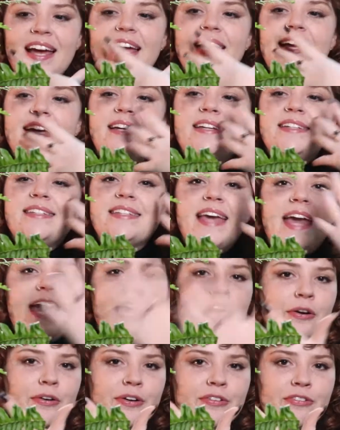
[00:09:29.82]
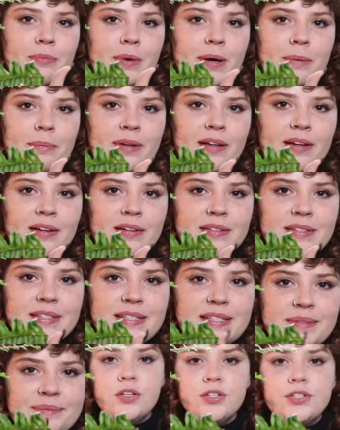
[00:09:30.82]
is caring for my
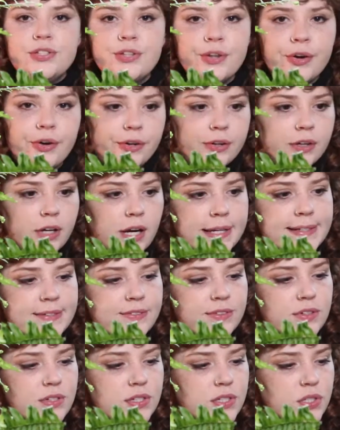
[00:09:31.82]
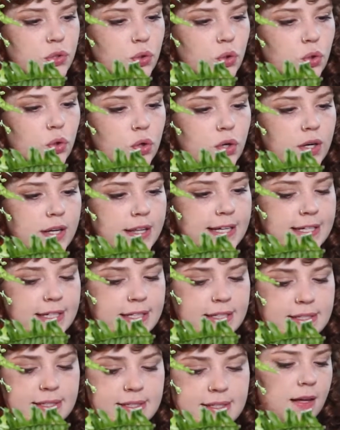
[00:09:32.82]
plants. So I saw
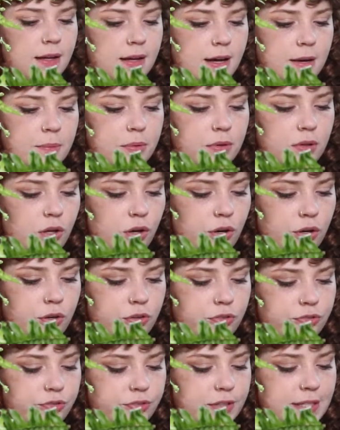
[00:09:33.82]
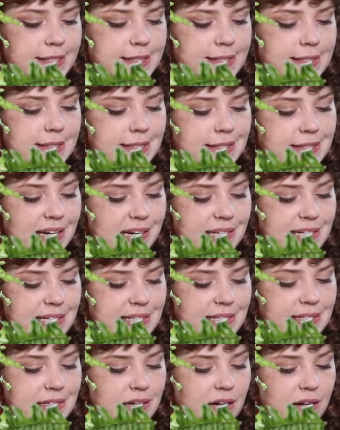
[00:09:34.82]
these couple of
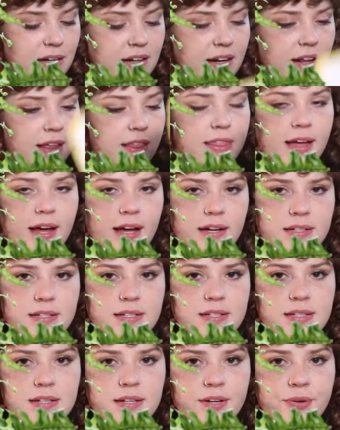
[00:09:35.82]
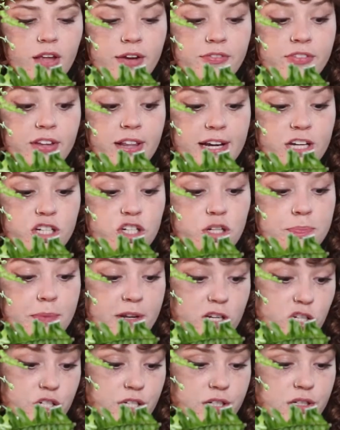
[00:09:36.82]
studies done that I feel like I should
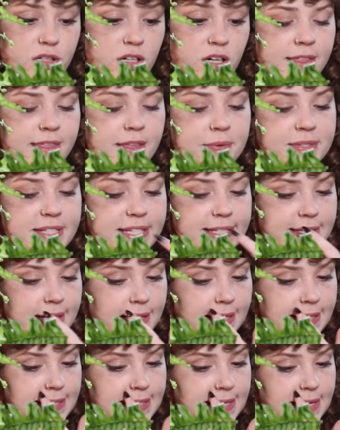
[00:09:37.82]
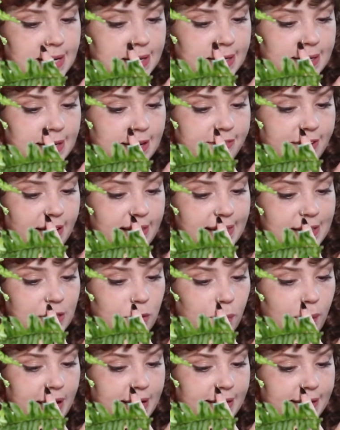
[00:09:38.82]
mention. There was a study done
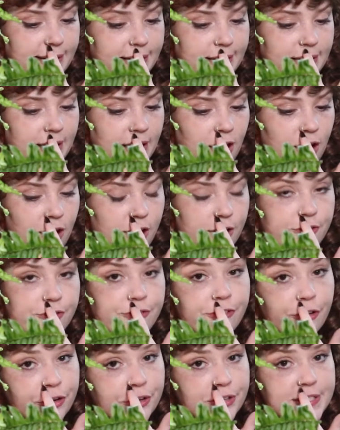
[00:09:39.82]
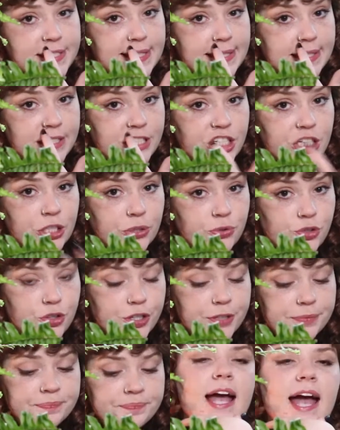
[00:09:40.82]
evaluating focus in children,
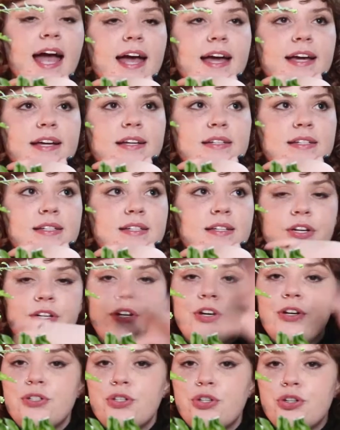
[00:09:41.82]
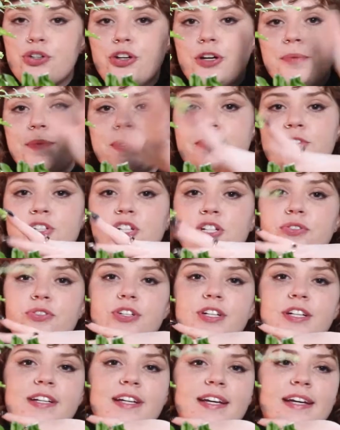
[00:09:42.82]
and you know, 2 groups of
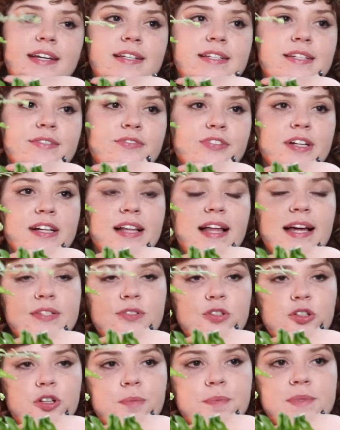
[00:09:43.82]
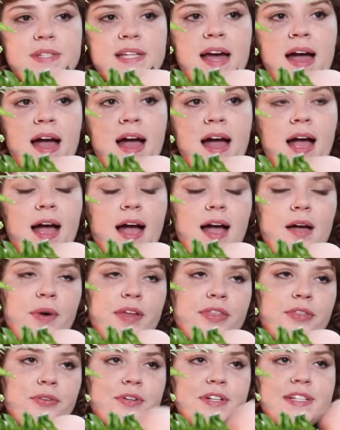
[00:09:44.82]
children in different classrooms
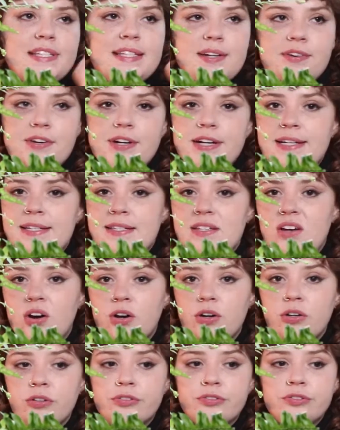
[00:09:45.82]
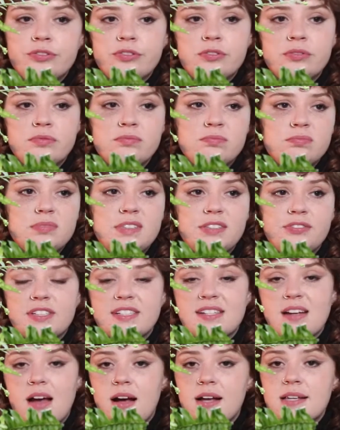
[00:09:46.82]
went through a series of different
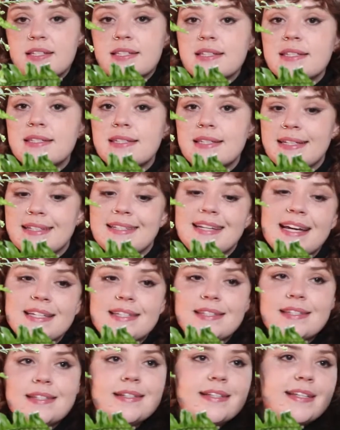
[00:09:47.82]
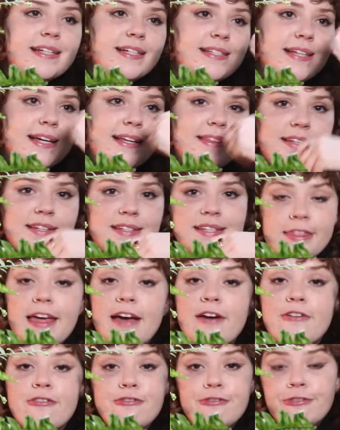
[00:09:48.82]
tasks and tests and things like this.
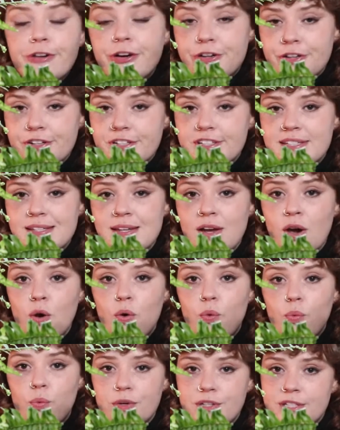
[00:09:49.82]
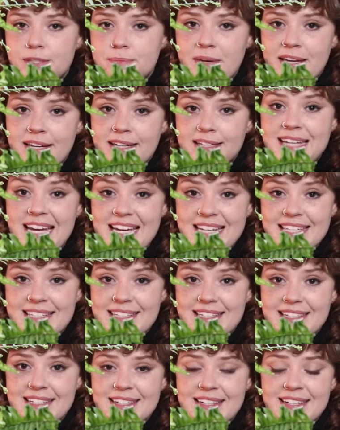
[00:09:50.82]
Their focus was being
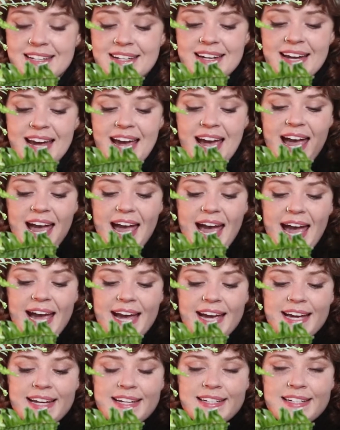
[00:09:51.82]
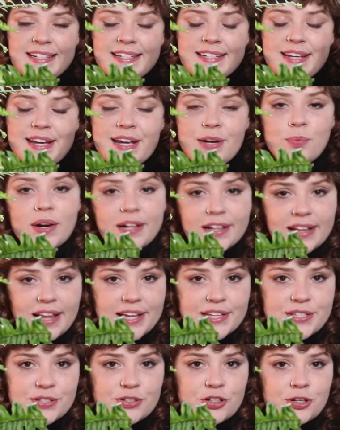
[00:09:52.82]
tested, And in one
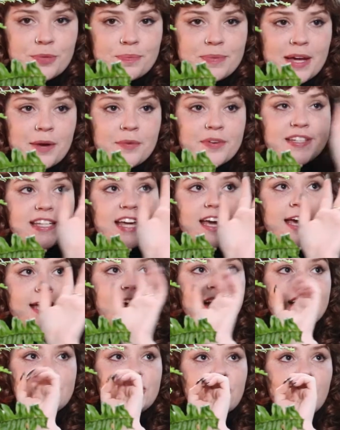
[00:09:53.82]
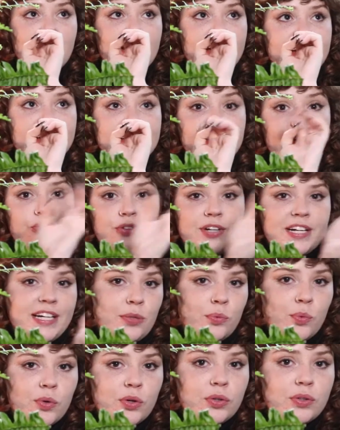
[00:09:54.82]
classroom there was a giant
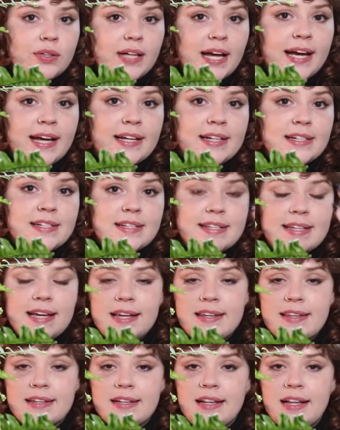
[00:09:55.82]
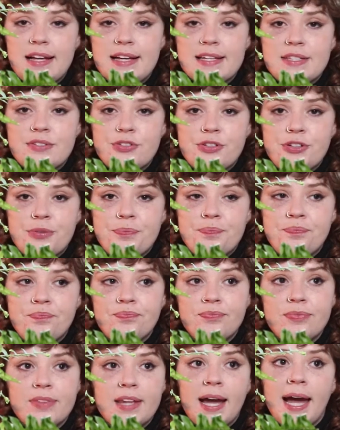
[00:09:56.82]
green wall, and the other classroom
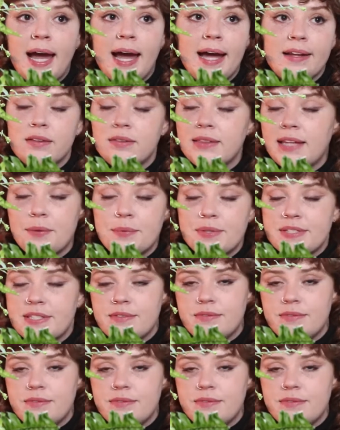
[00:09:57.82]
there was